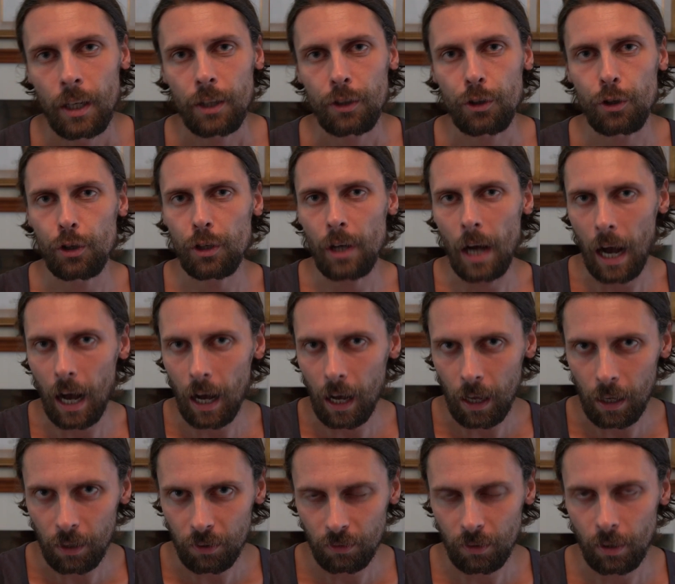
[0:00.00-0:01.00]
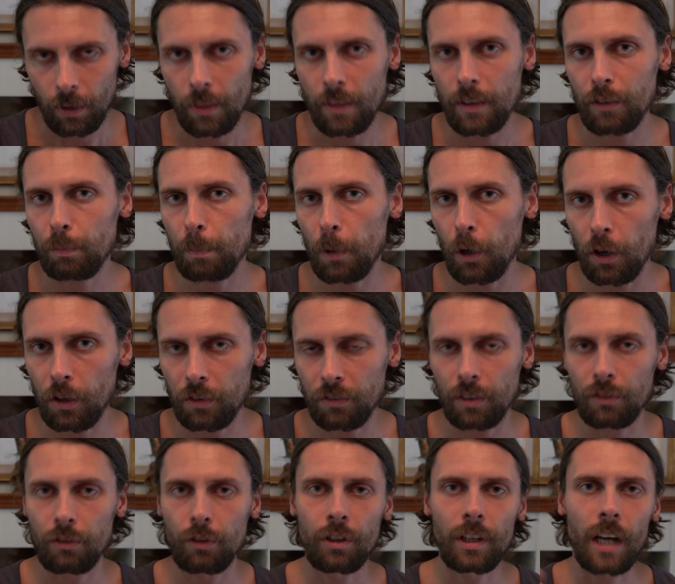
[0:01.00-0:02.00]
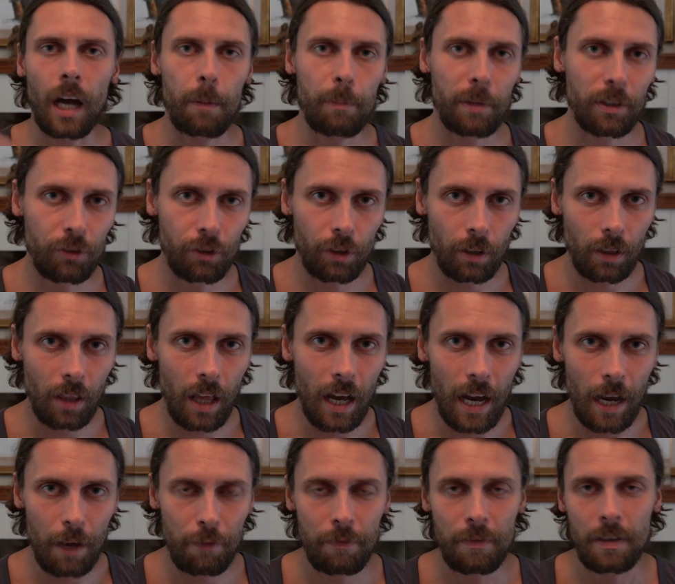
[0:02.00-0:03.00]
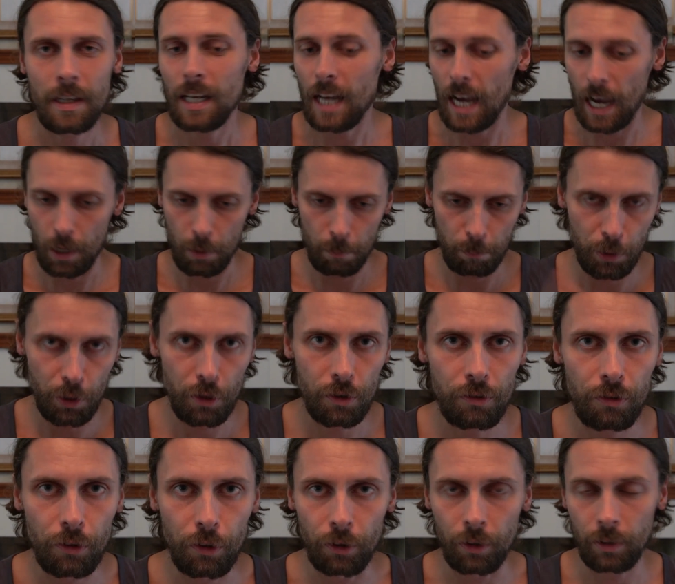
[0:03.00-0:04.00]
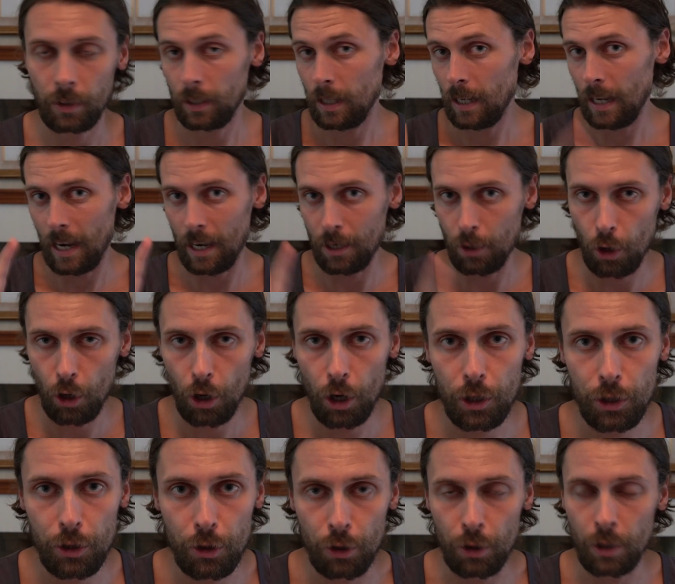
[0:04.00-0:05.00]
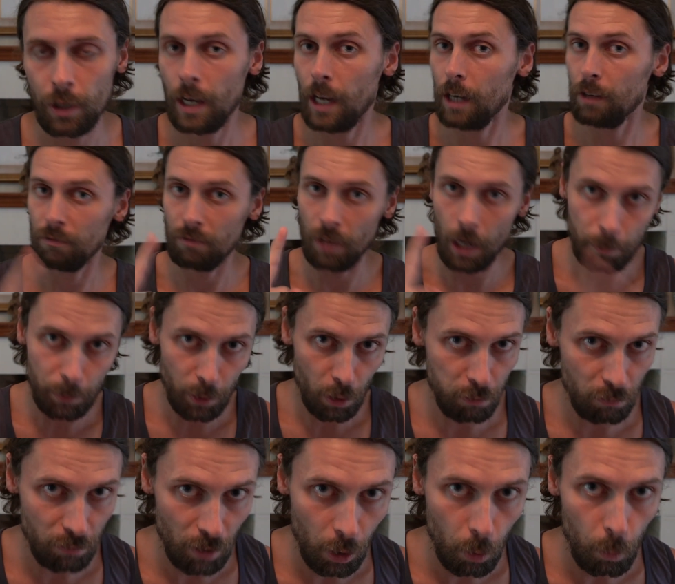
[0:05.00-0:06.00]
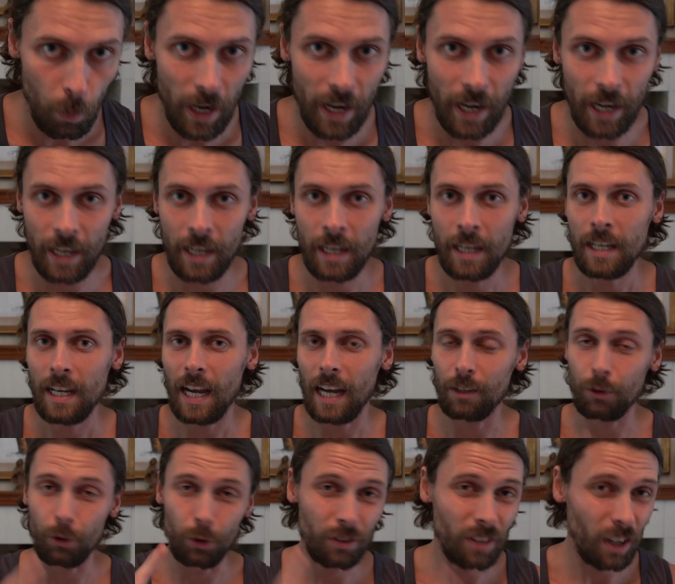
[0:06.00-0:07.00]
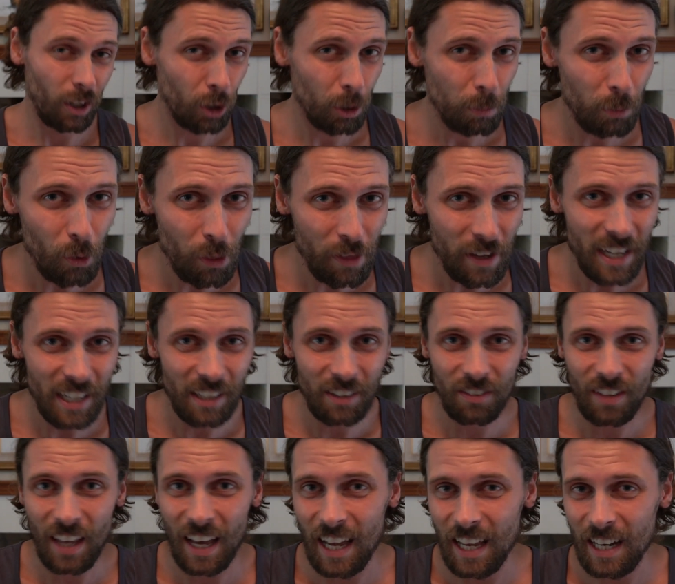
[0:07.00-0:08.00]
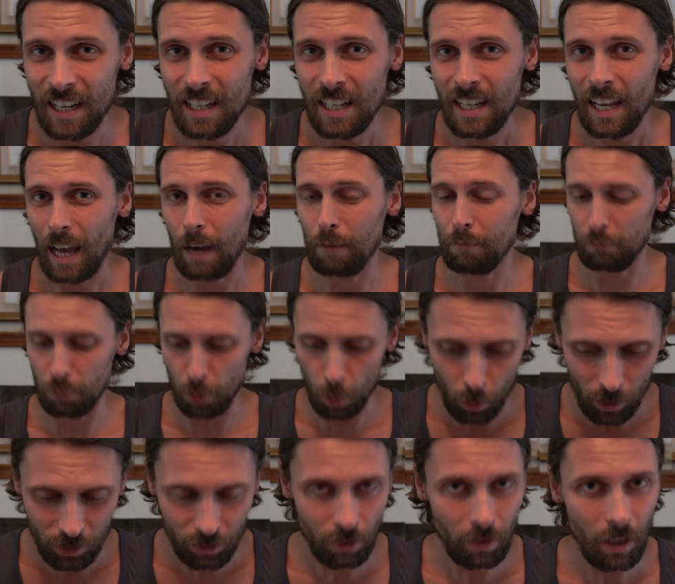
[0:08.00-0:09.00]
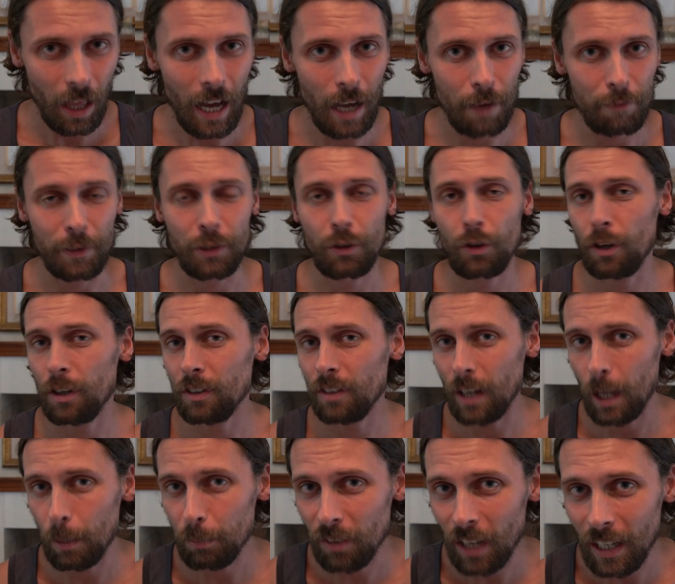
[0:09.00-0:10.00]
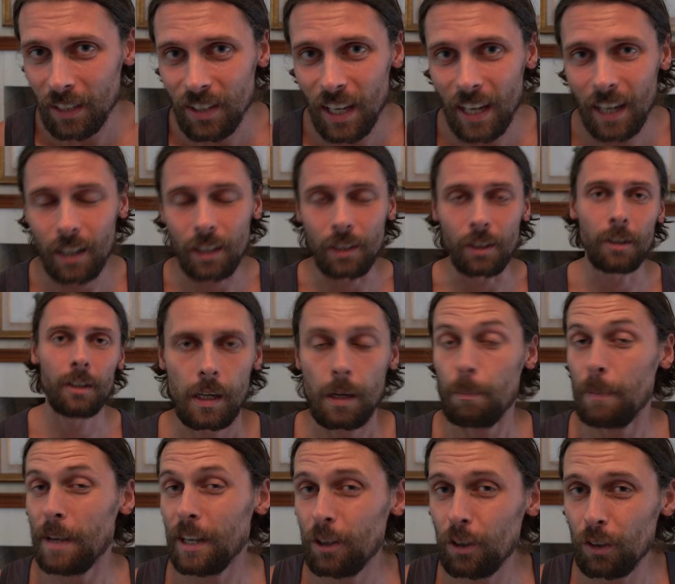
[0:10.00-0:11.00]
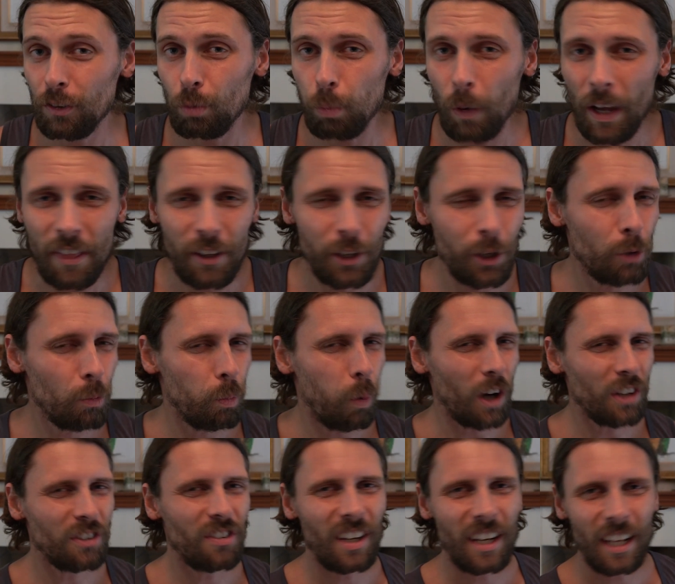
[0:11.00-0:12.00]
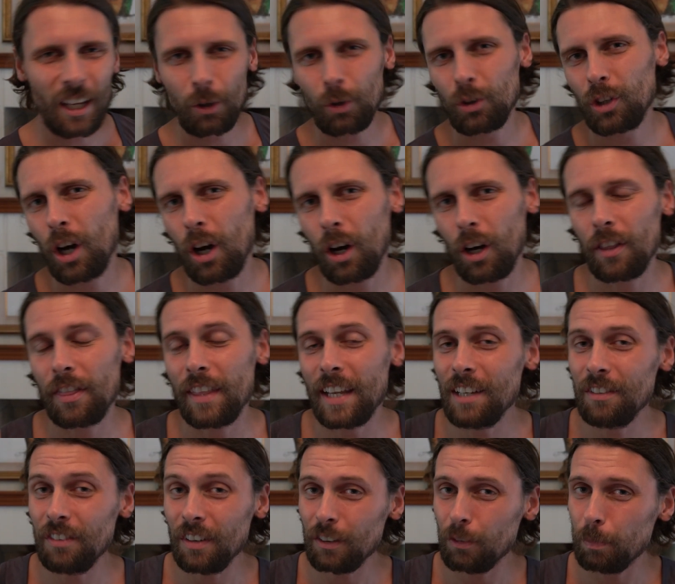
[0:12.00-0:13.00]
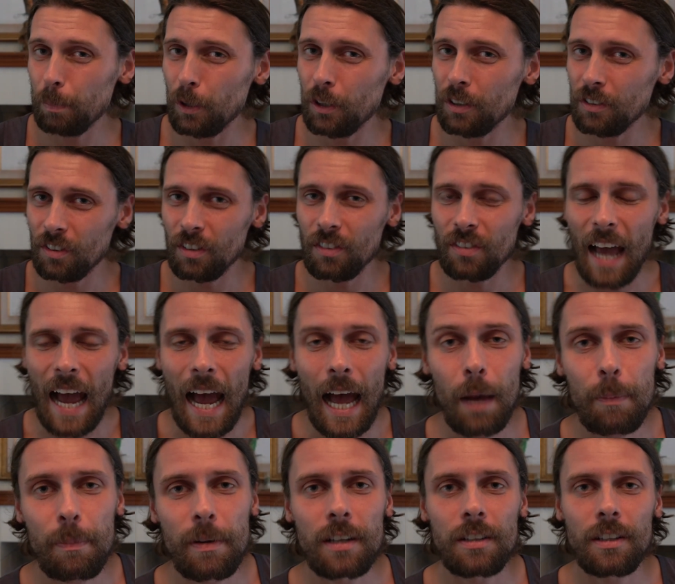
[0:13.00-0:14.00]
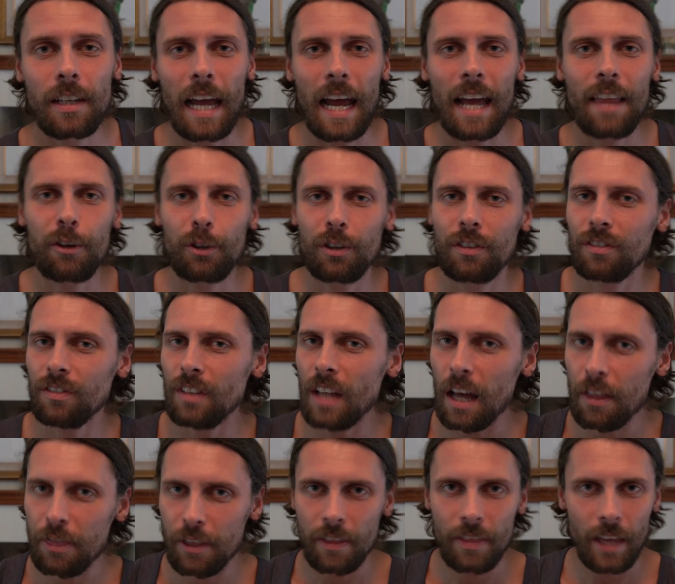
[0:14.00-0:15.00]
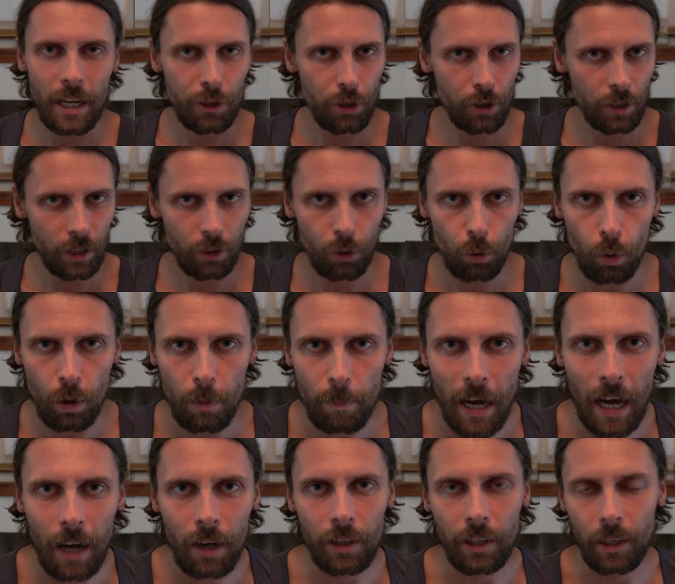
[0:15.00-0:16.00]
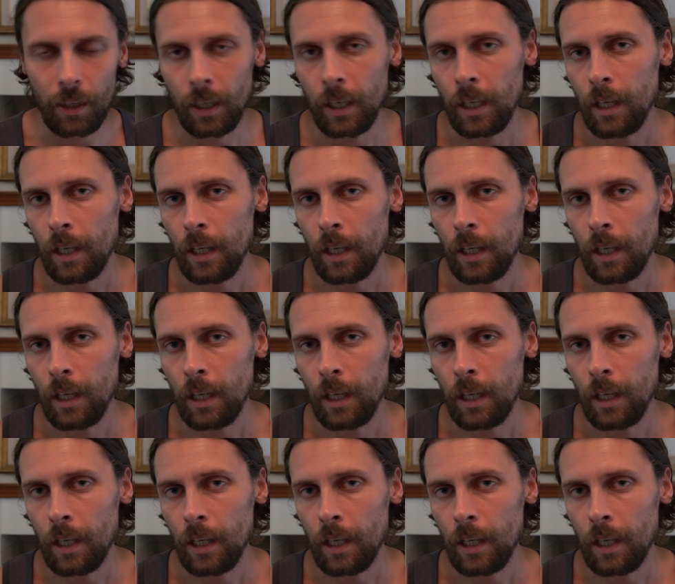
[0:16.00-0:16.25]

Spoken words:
You asked this person to come into your life and abuse you and hurt you and rub you the wrong way and do terrible things that have ruined your life and turned it upside down. Because whether you wanted it or not, these experiences happened and there is nothing that you can do about it.